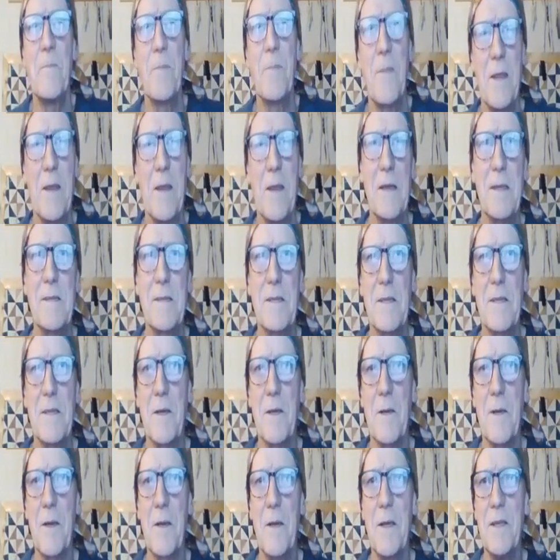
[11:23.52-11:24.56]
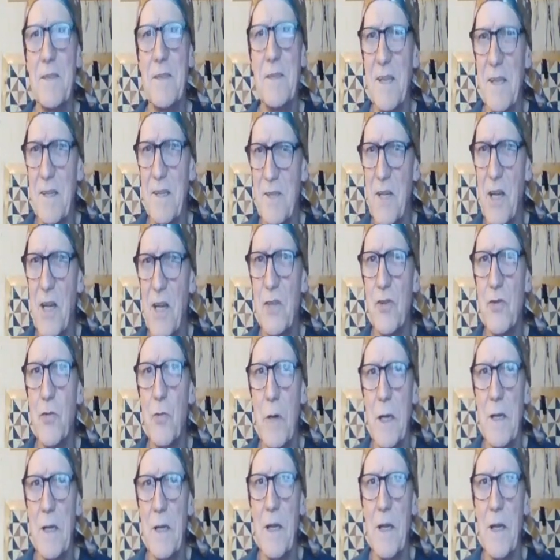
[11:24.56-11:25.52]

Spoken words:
Yes, in Saskatchewan, and